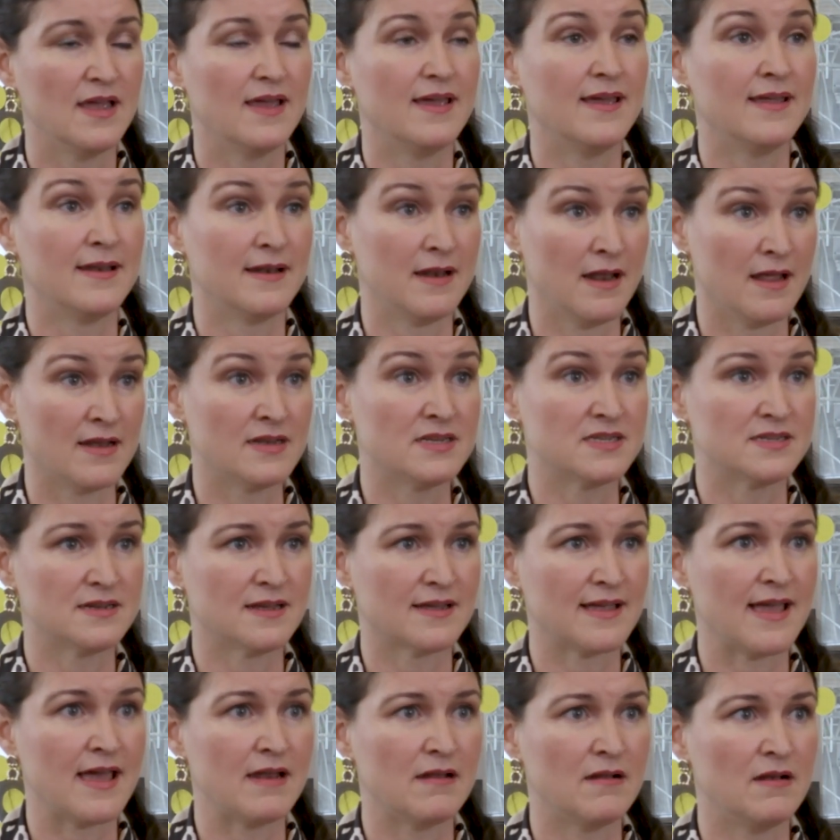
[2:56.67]
in London
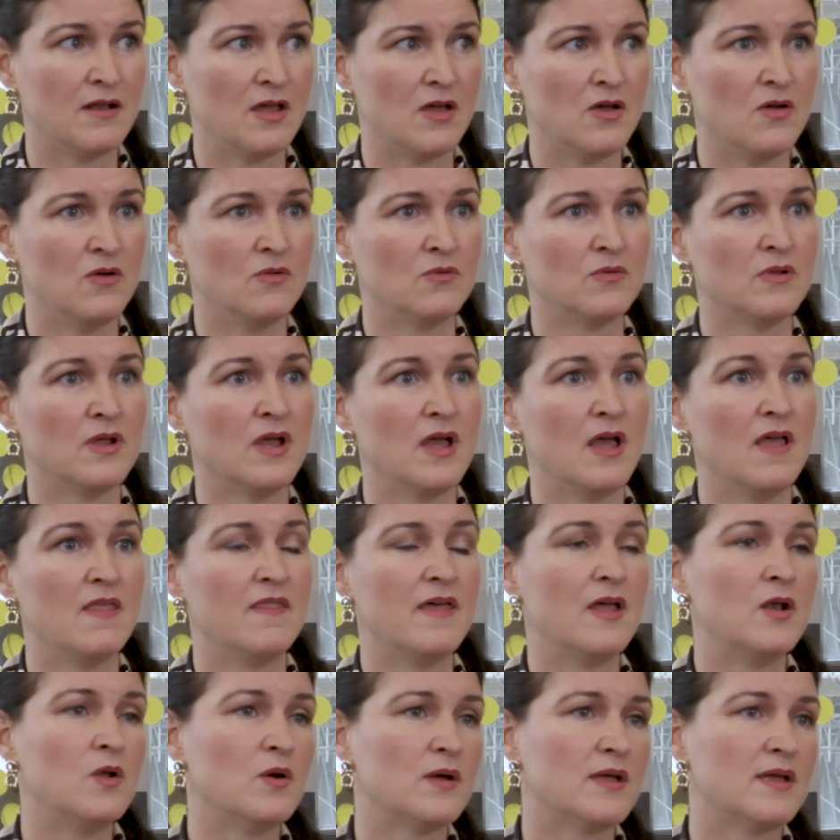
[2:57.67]
again alone,
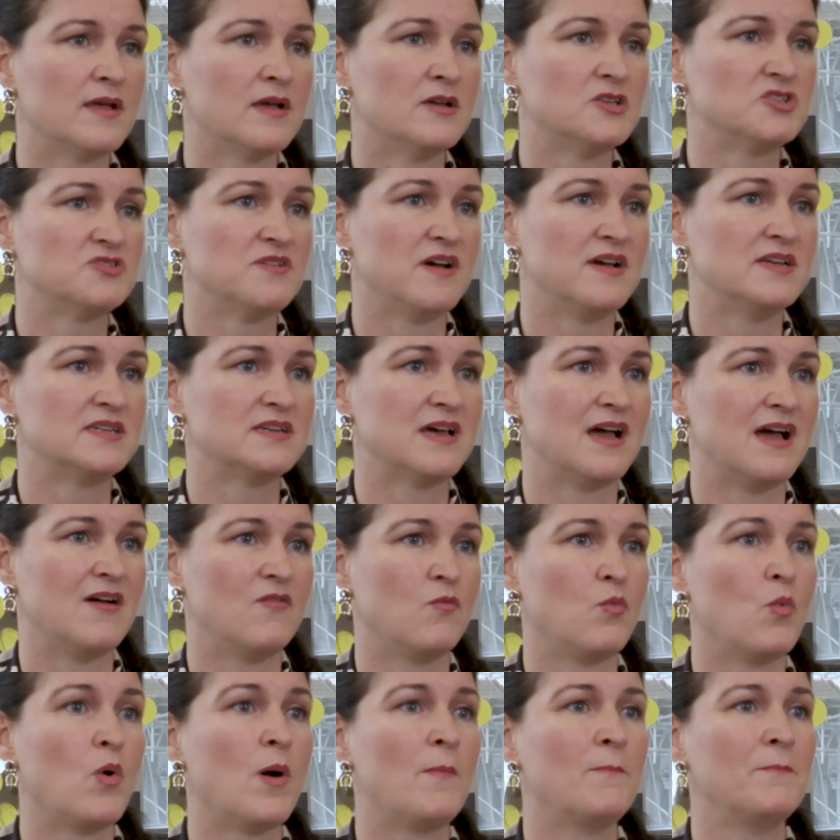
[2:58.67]
they're looking at trying to have
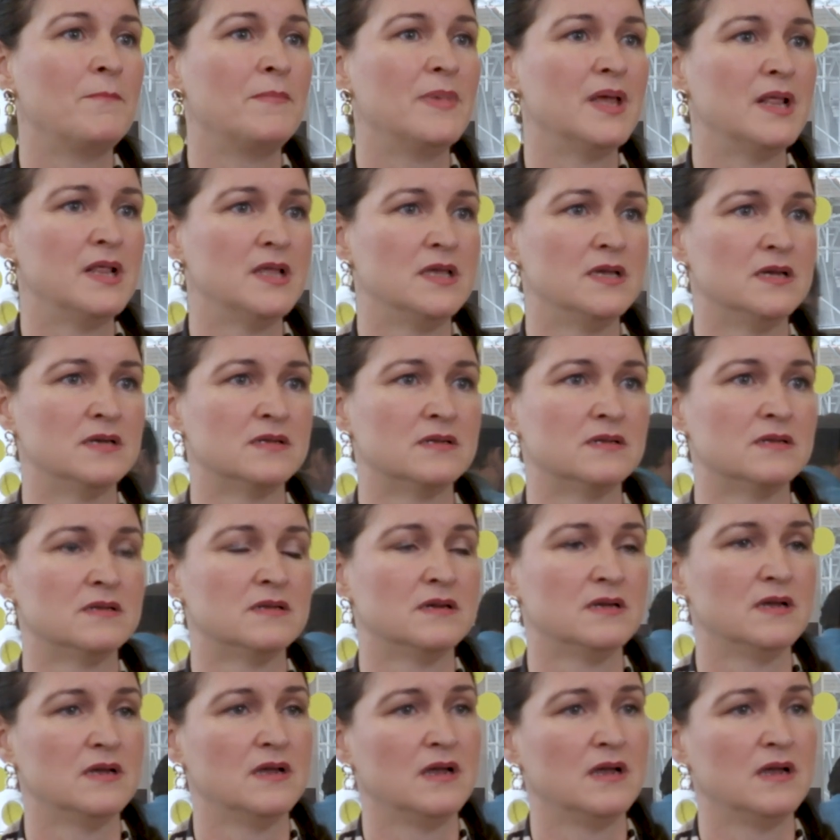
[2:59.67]
1 million